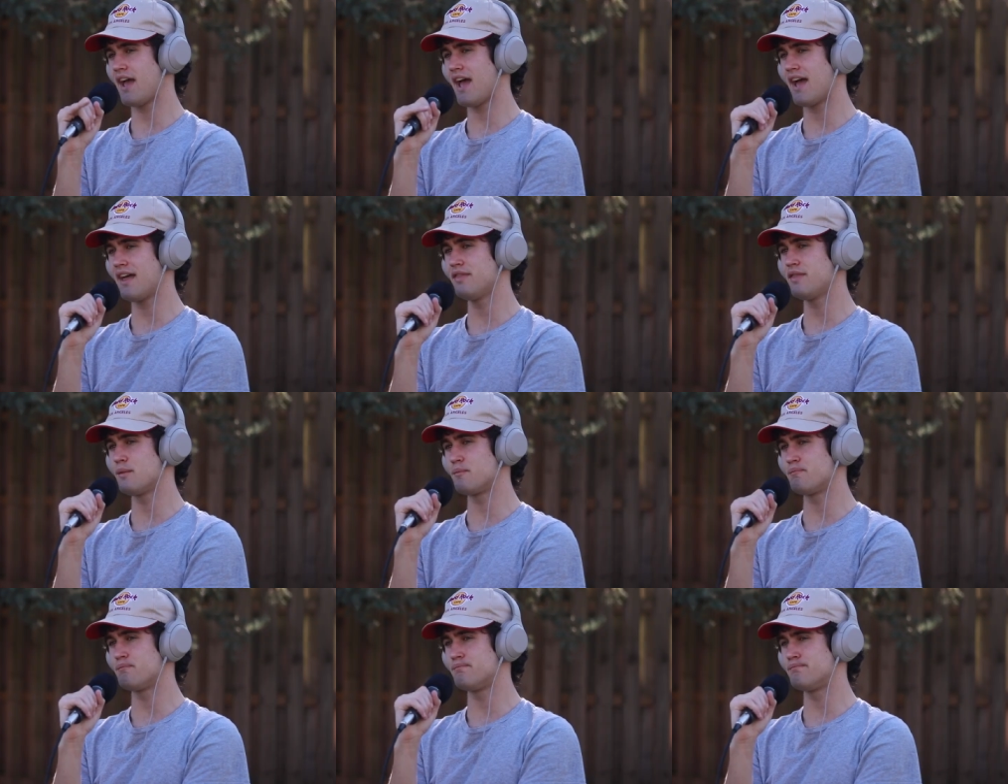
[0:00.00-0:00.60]

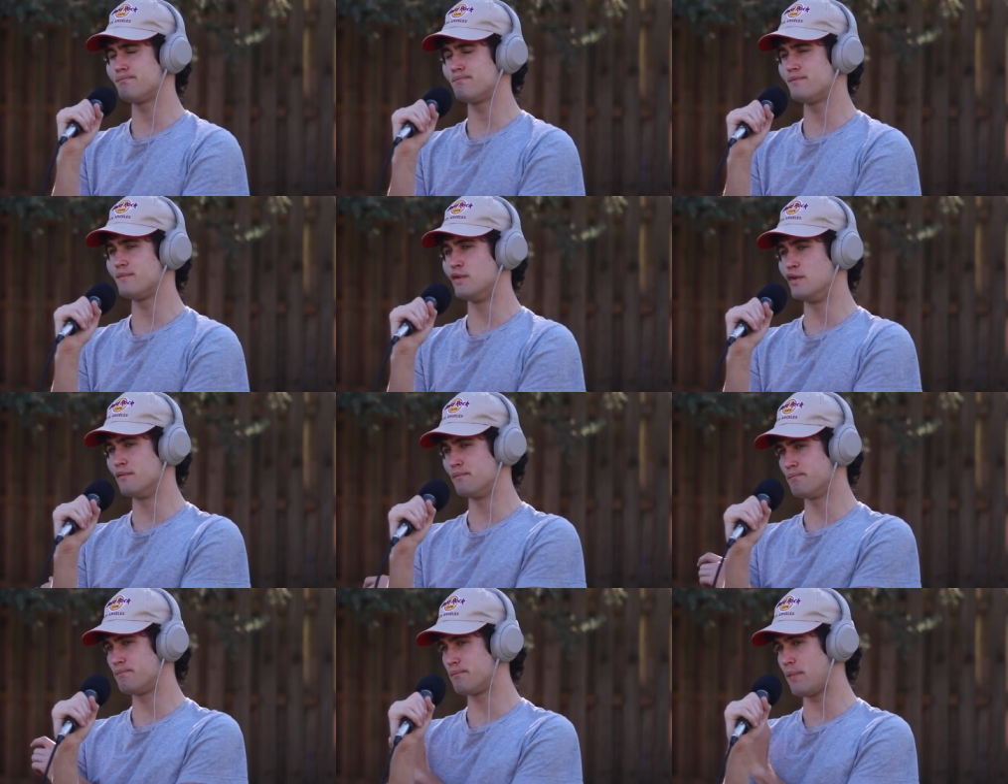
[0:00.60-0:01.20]
had the
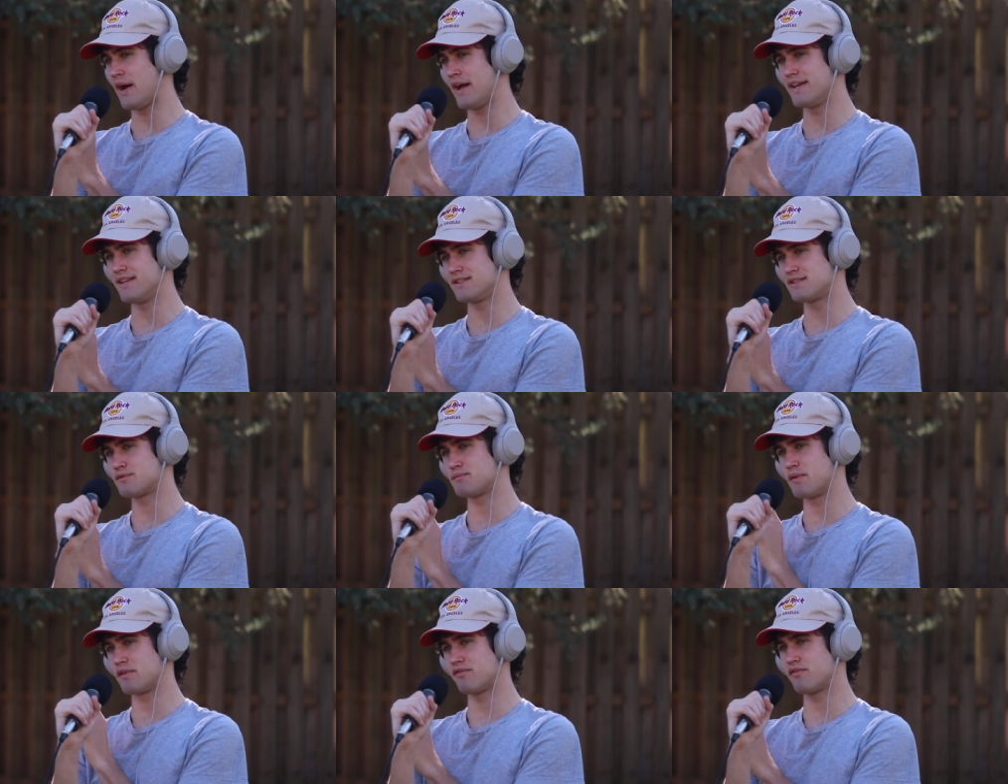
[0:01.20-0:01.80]
the
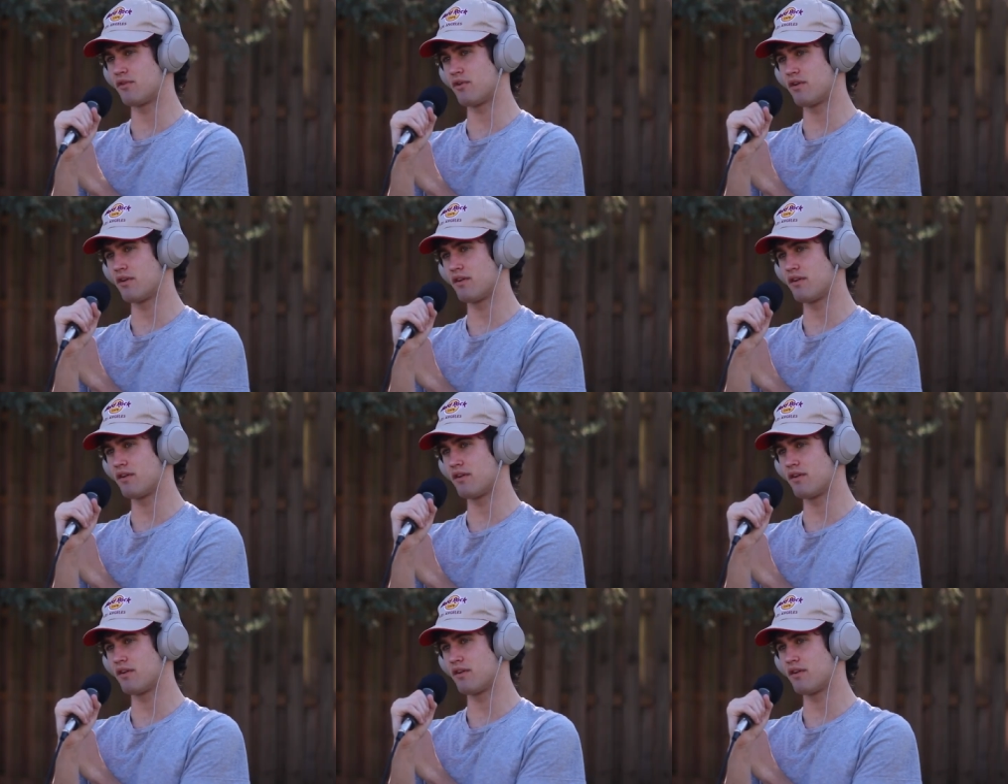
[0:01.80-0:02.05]
bites before.